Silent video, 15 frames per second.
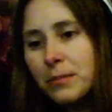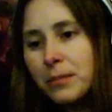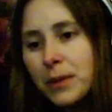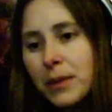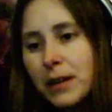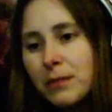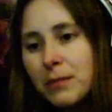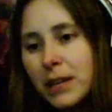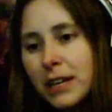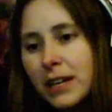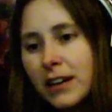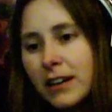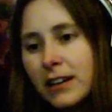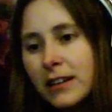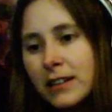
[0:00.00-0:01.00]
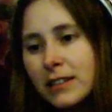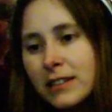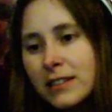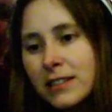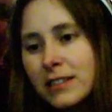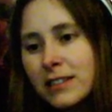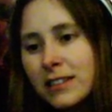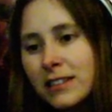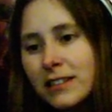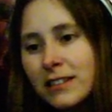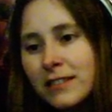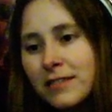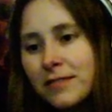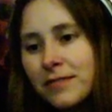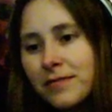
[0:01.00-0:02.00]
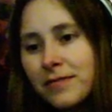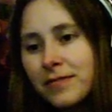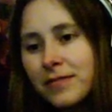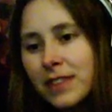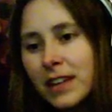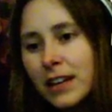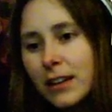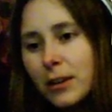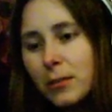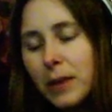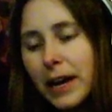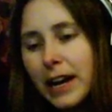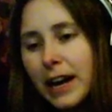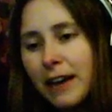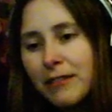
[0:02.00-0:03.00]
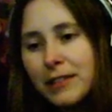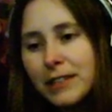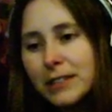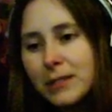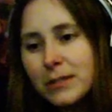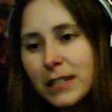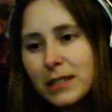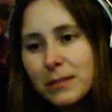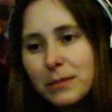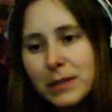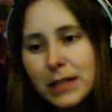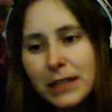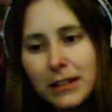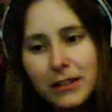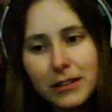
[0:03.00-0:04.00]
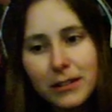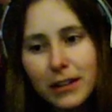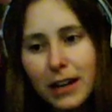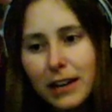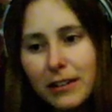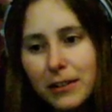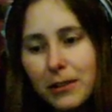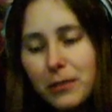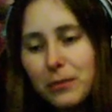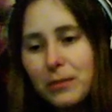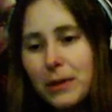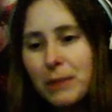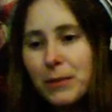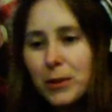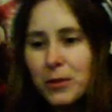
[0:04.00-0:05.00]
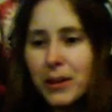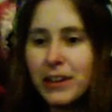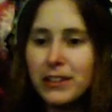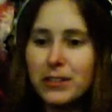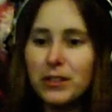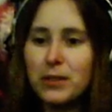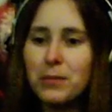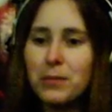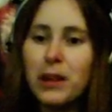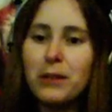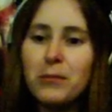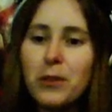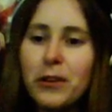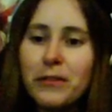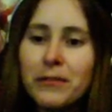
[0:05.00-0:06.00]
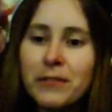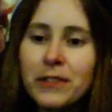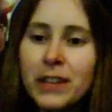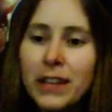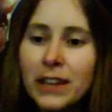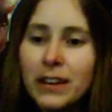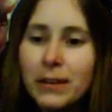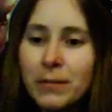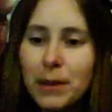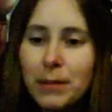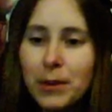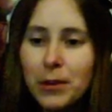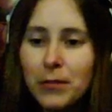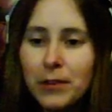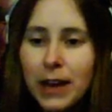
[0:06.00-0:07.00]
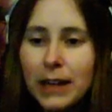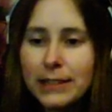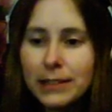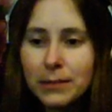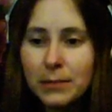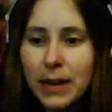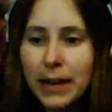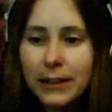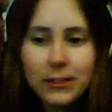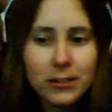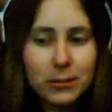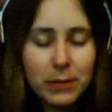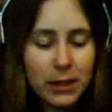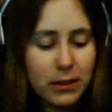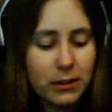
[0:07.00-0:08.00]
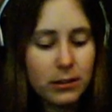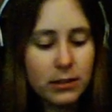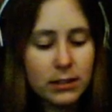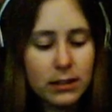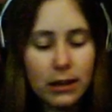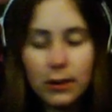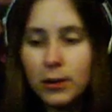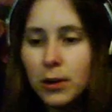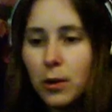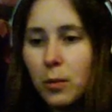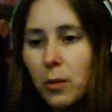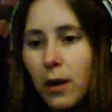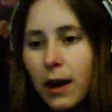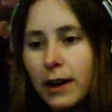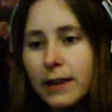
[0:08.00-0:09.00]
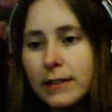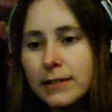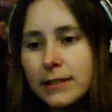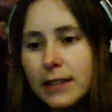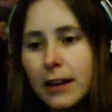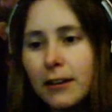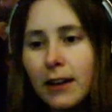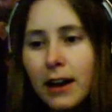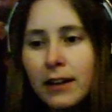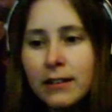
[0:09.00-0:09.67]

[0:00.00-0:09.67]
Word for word: But because you might have this recipe, or I don't know, maybe you want to do the polymorph. Maybe you've got some extra mythicals that you don't want, et cetera.